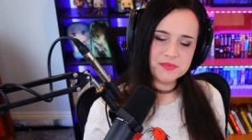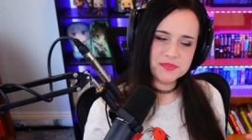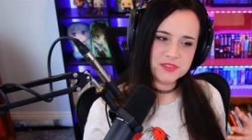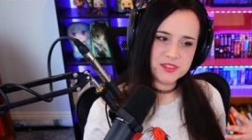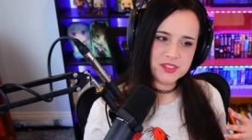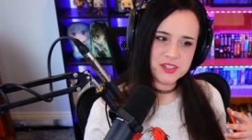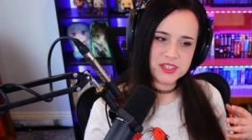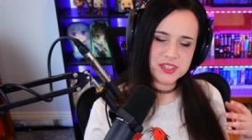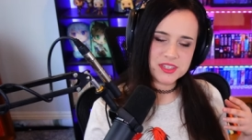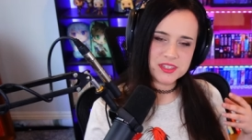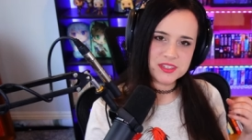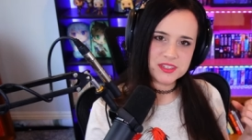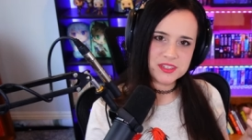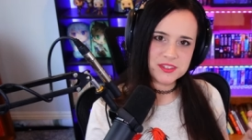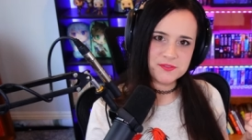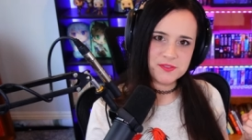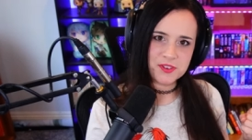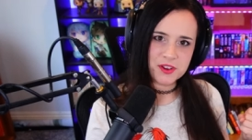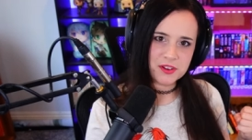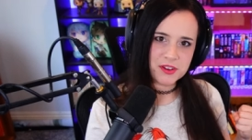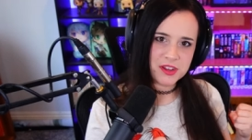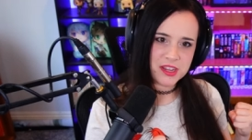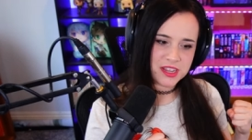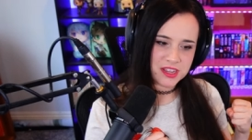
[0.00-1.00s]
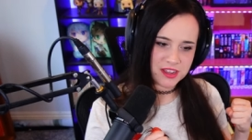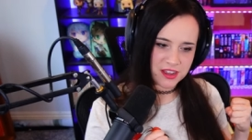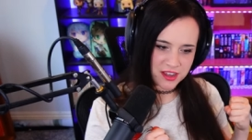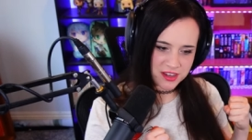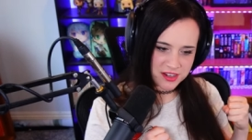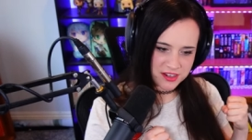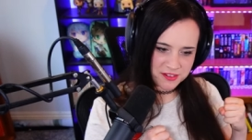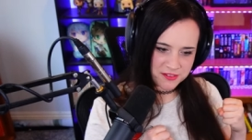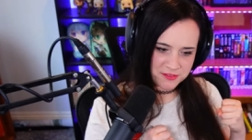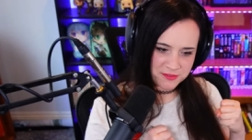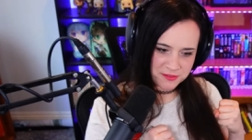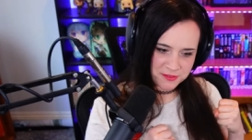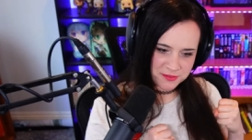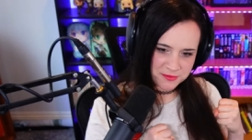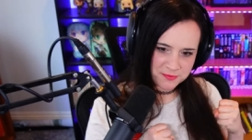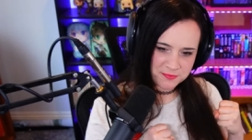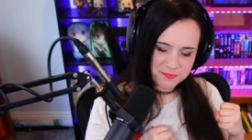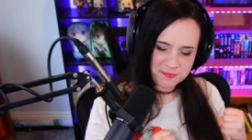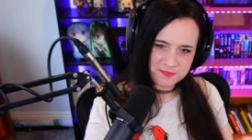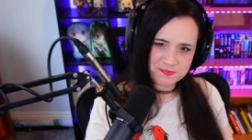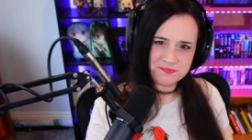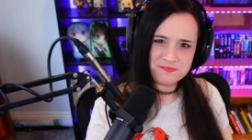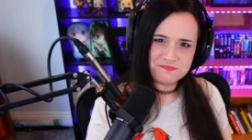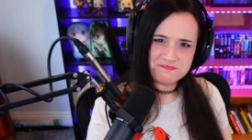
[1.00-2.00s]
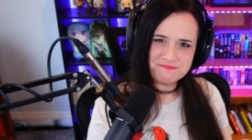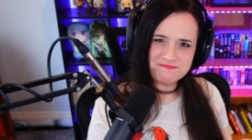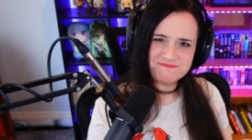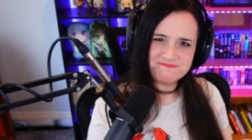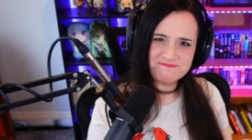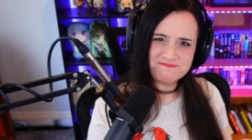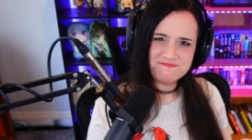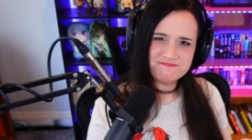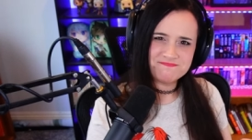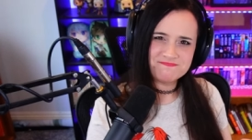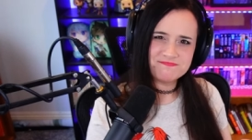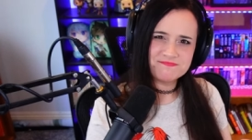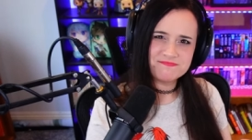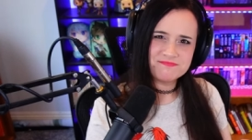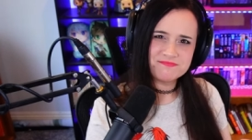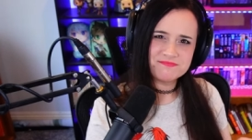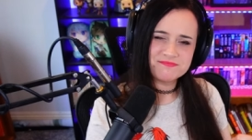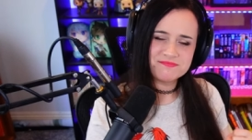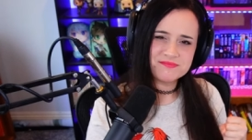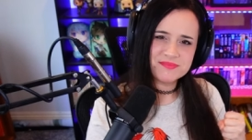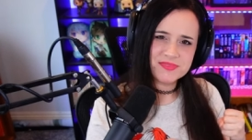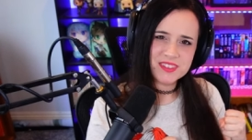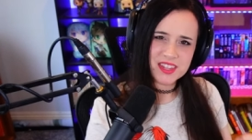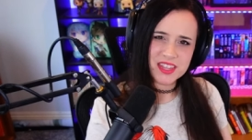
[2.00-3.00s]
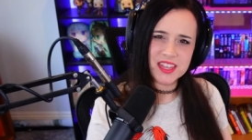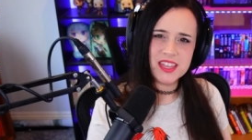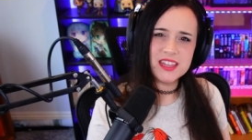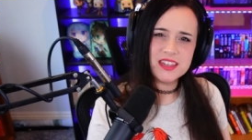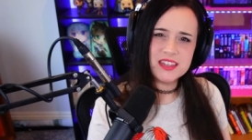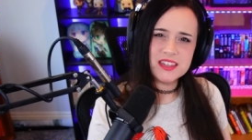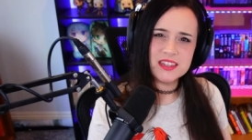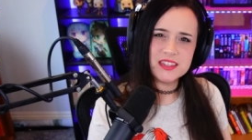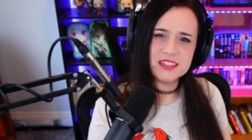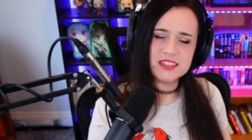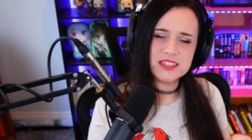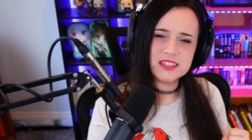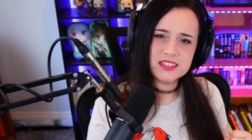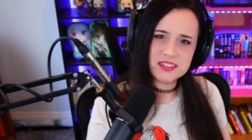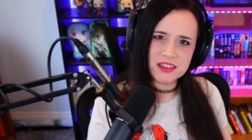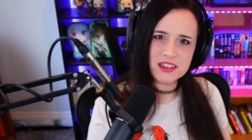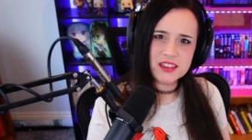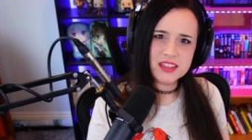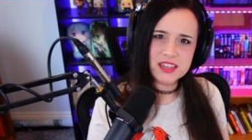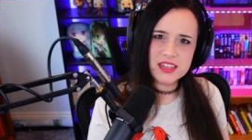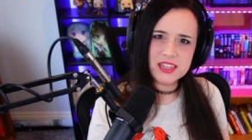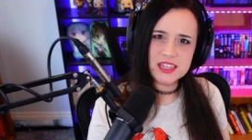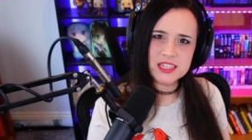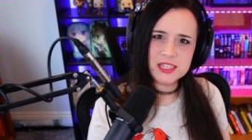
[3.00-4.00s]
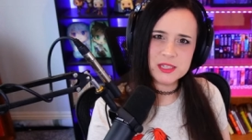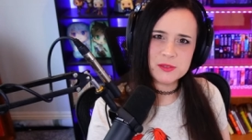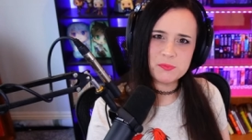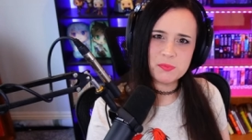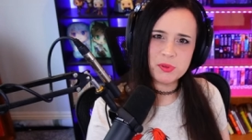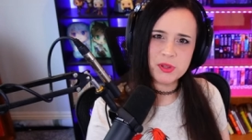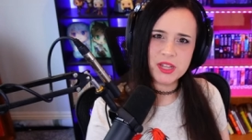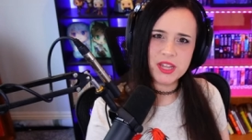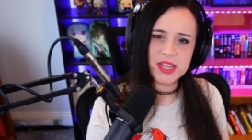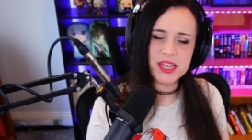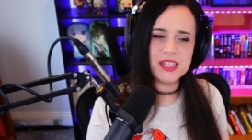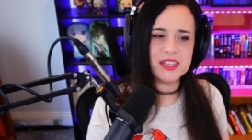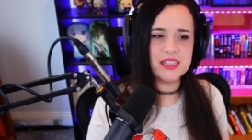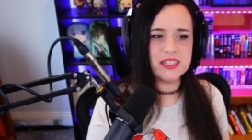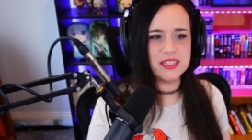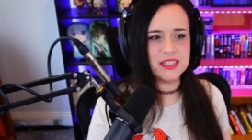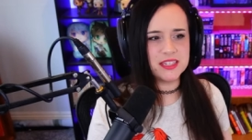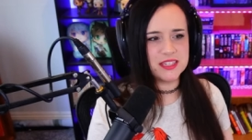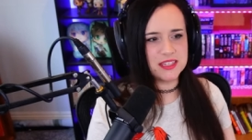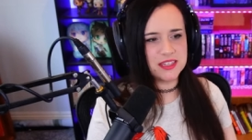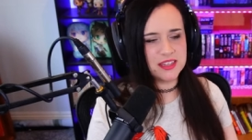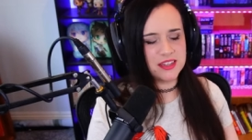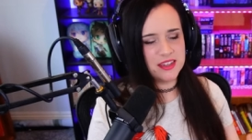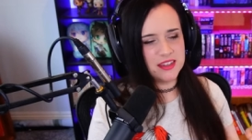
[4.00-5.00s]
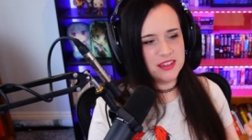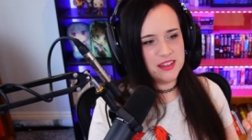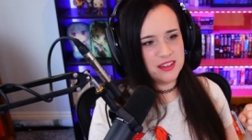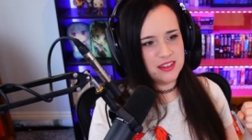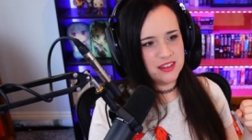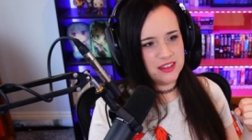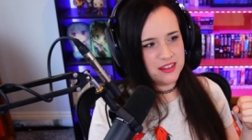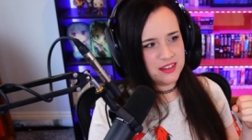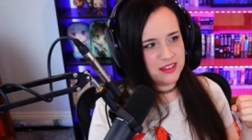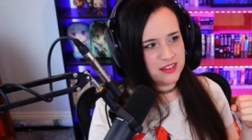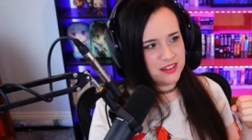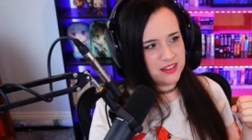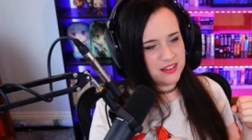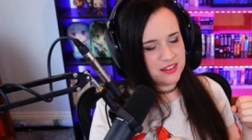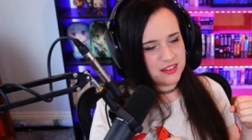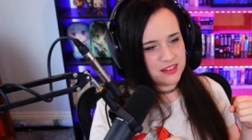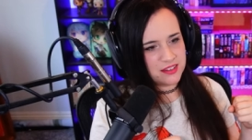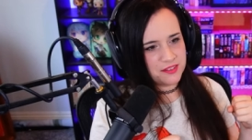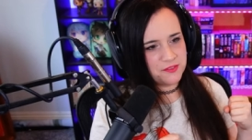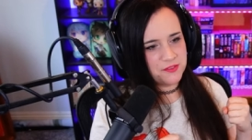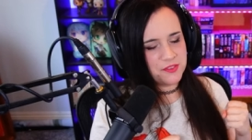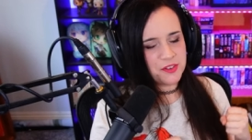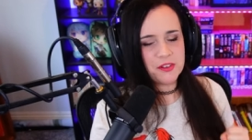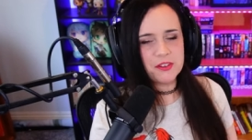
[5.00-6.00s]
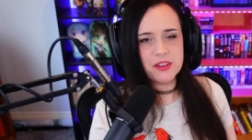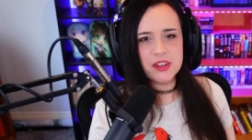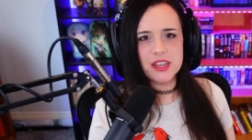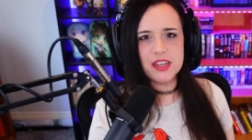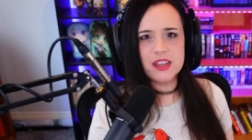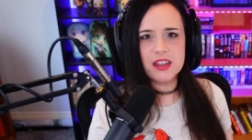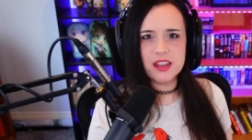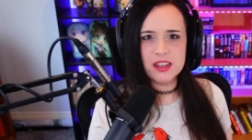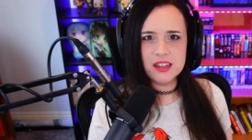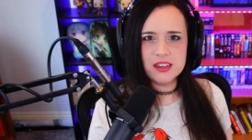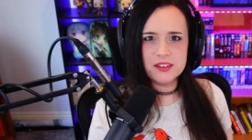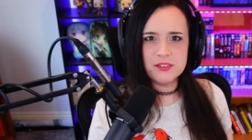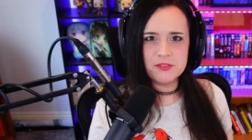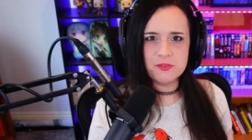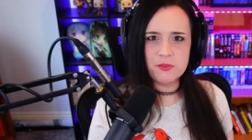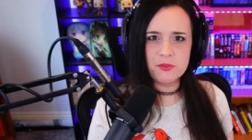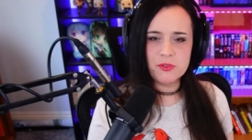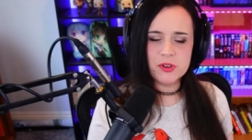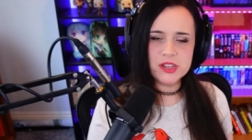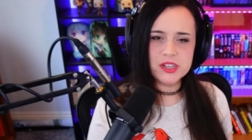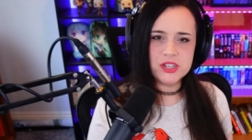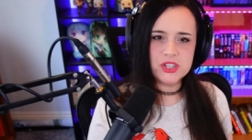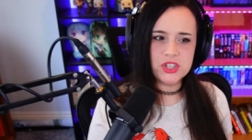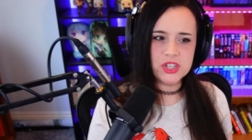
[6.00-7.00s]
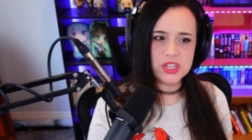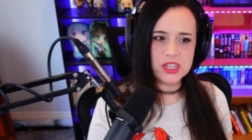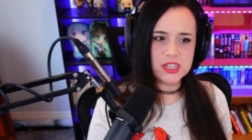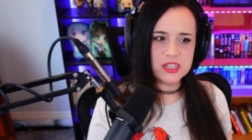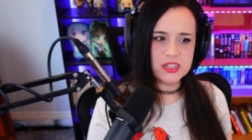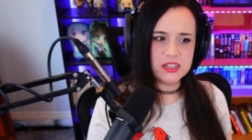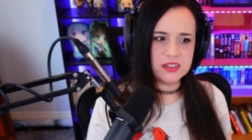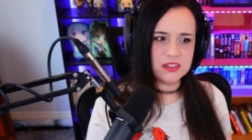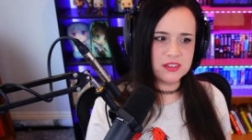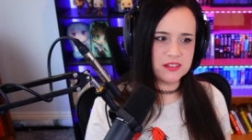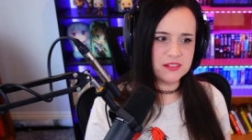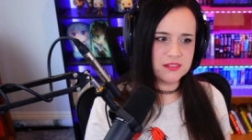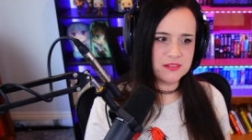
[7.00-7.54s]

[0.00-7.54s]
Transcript: Just this very kind of in stuck in his place, very kind of rigid.